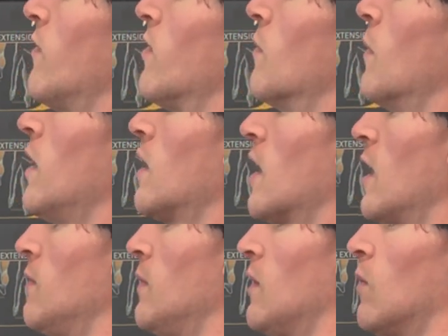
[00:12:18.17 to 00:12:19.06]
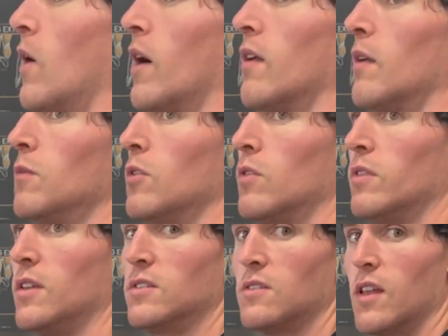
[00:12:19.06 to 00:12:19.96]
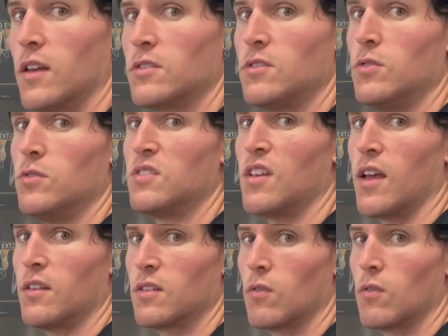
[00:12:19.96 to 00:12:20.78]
the mic on me while I'm doing these next 2 sets.